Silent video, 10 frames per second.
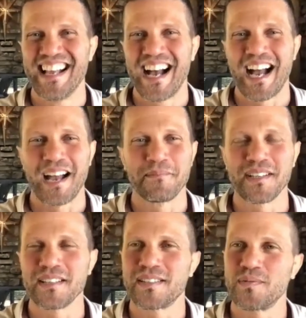I'm
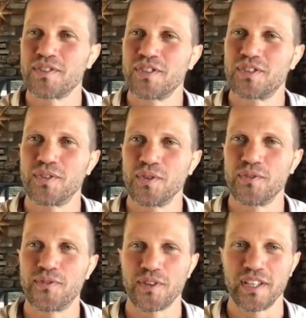gonna switch it to you
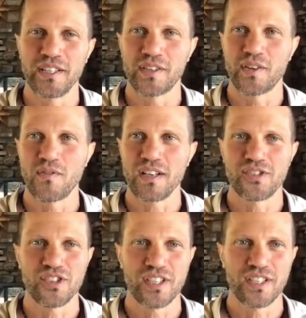for either
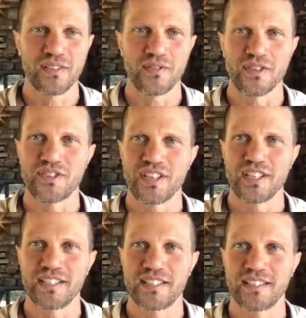question or
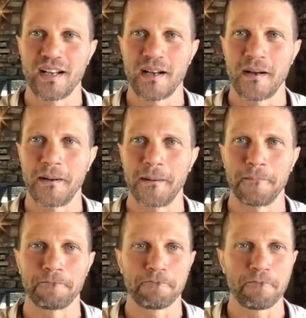just
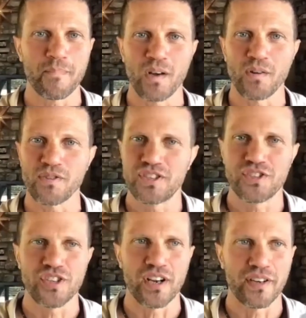
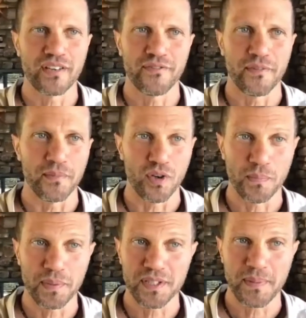sharing from your
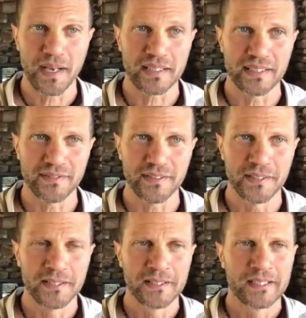perspective.
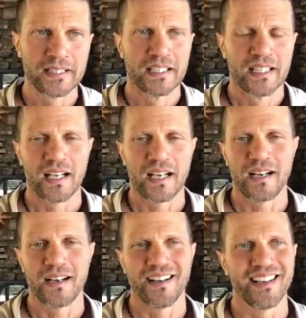
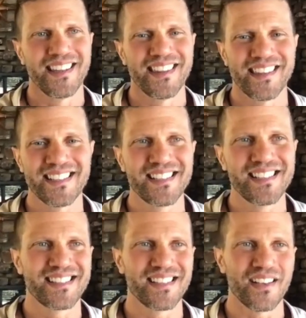And this
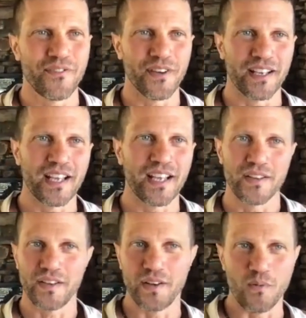is
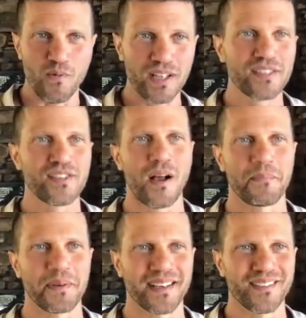again one
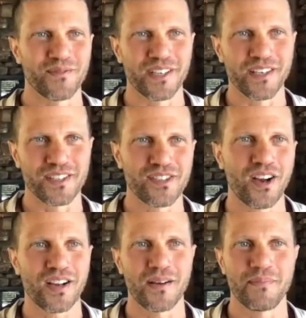topic. We're going to
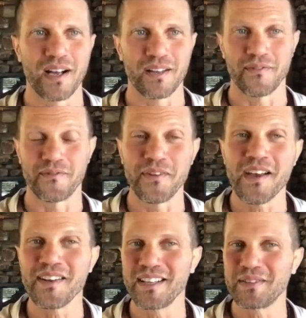talk about
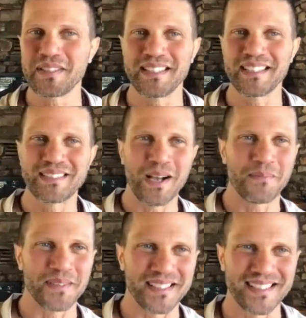very interesting
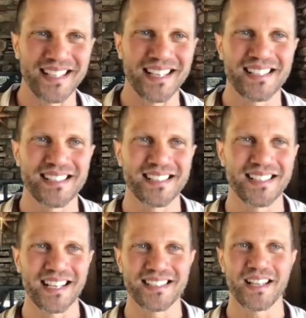topics. Next
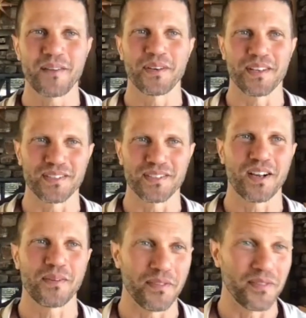time we're going to
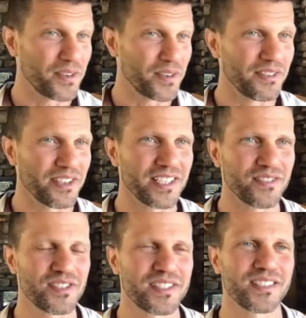talk about very, very
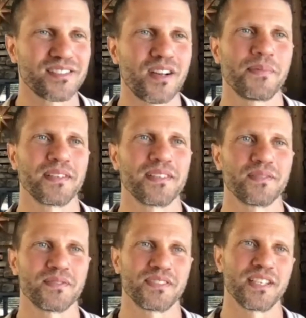interesting topic in
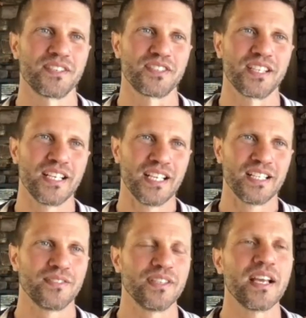terms of energy.
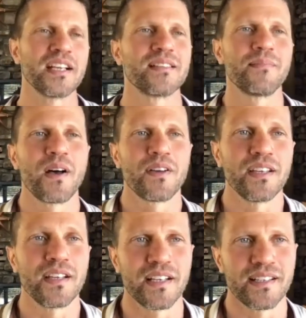Today is about
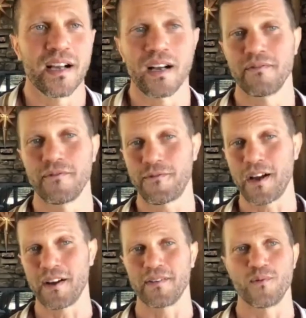yin and yang,
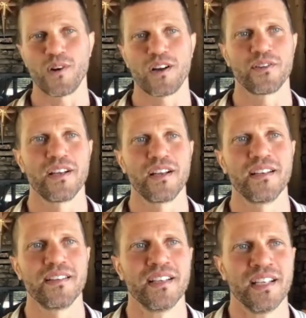fire and water,
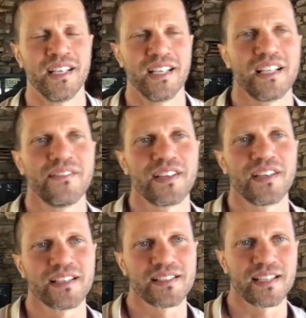and living
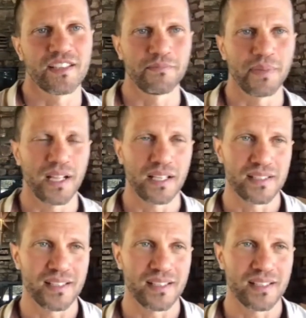in a state of balance.